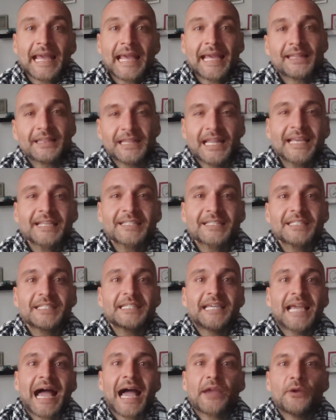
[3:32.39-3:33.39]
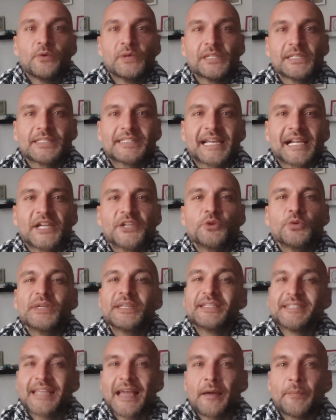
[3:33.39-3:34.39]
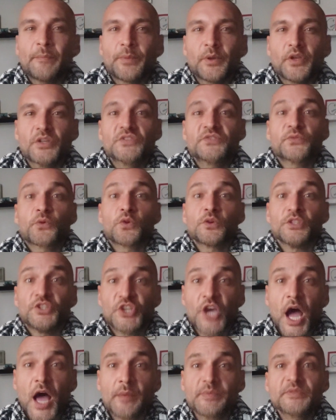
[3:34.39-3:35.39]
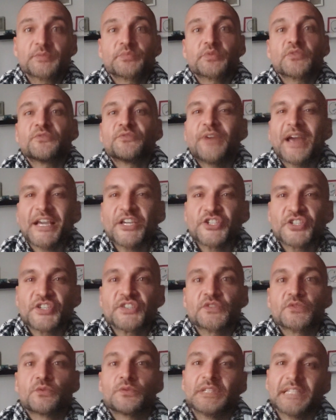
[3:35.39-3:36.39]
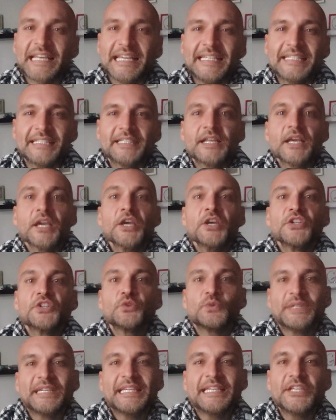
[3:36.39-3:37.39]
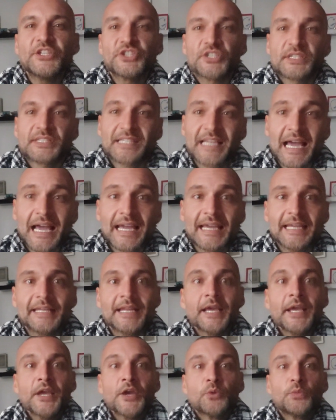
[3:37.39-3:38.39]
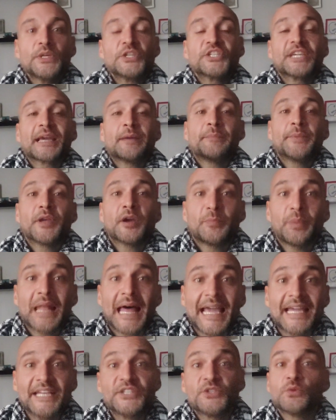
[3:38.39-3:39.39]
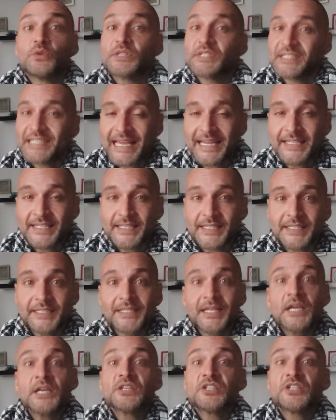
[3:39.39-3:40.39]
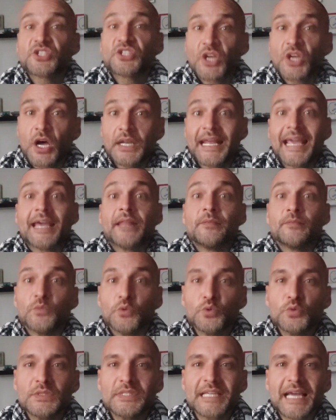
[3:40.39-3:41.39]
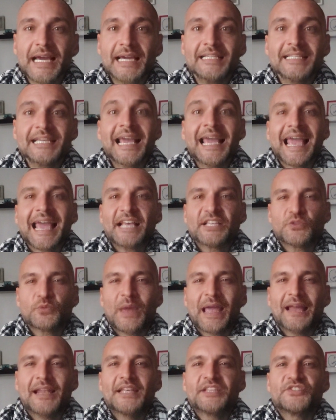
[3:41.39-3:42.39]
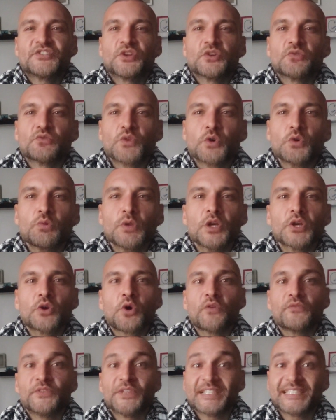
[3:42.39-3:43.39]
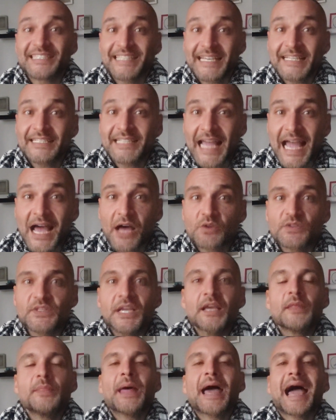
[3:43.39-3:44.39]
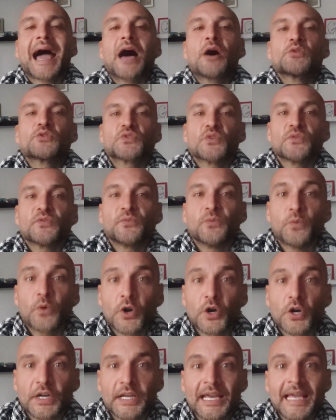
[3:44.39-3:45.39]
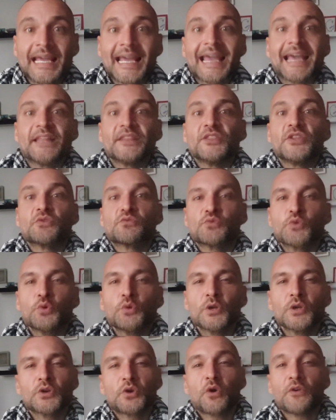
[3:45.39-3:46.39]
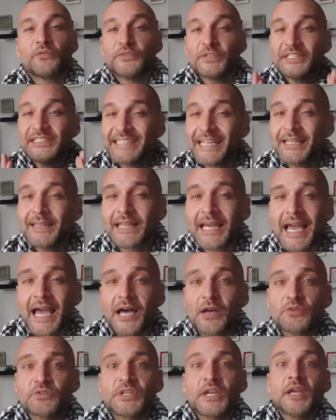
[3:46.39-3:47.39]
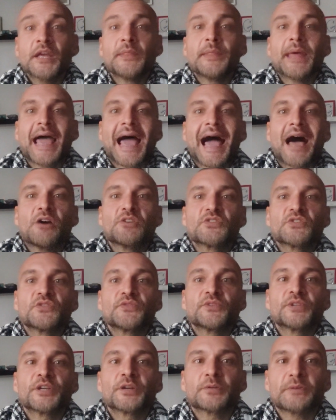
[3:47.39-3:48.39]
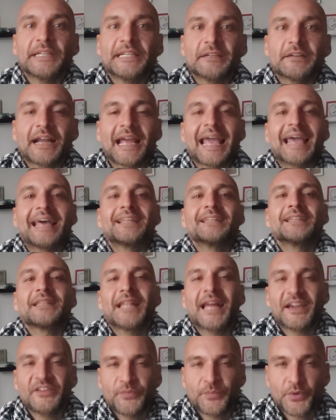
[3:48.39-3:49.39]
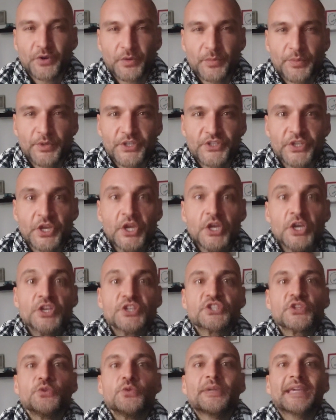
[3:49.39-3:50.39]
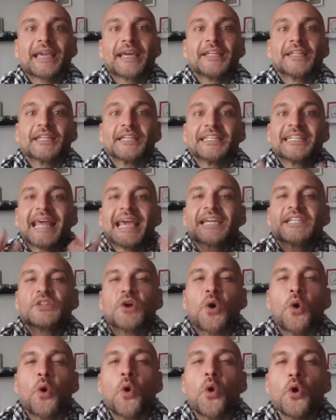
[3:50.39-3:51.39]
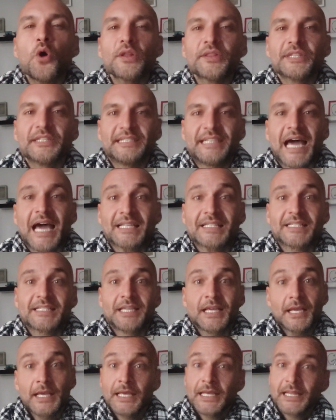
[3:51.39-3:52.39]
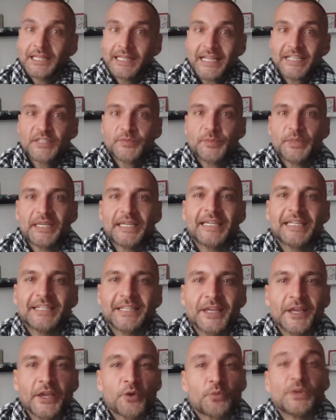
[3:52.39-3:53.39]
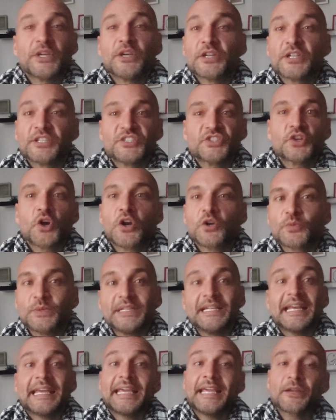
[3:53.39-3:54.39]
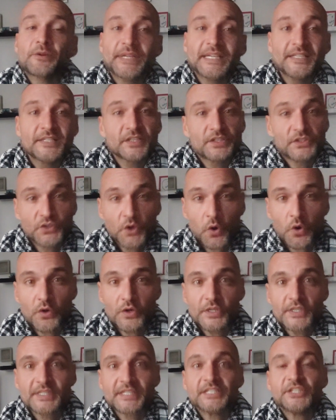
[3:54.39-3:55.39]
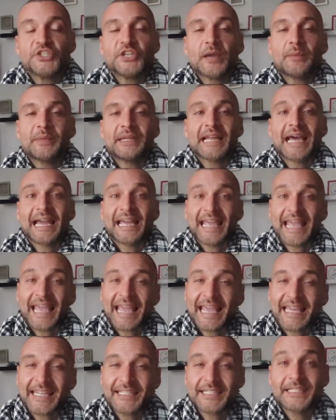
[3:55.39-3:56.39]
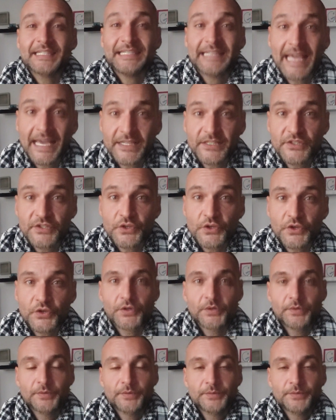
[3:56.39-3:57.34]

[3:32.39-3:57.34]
And lastly, I will tell you examples for jobs, professions related to each sign, which can be applied to ascendant, sun, and moon signs, as well as the ruler of the 6th house, the house of work, and the ruler of the 10th house, the house of career and life purpose. So you can connect all the dots. Let's begin. We're gonna start with Aries, Taurus, Gemini, and Cancer.